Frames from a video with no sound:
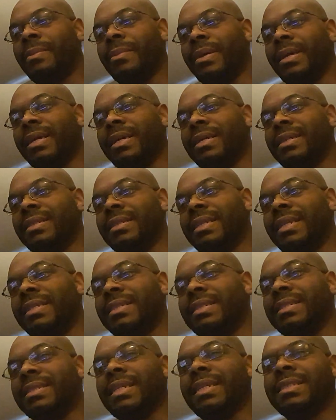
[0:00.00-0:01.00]
man, it
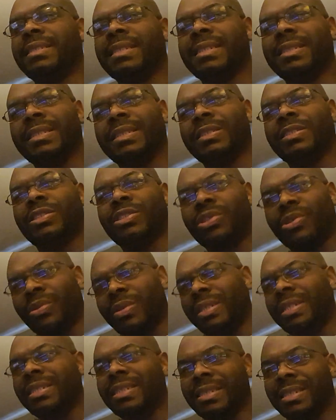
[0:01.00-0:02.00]
just it's
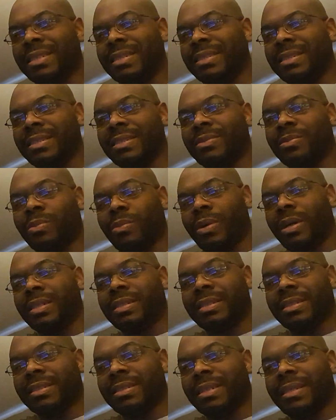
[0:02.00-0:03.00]
intriguing just
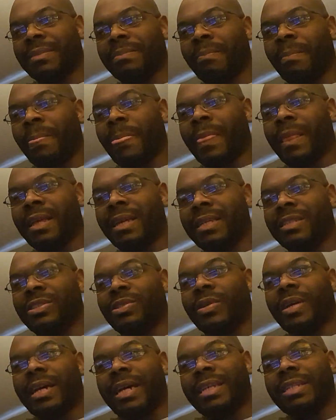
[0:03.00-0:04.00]
watching that and
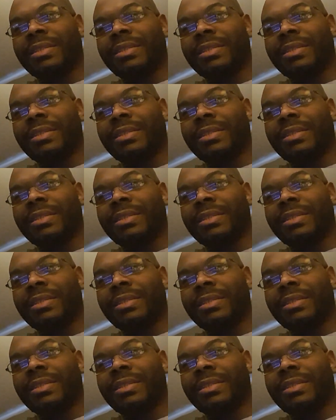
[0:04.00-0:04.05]
trying.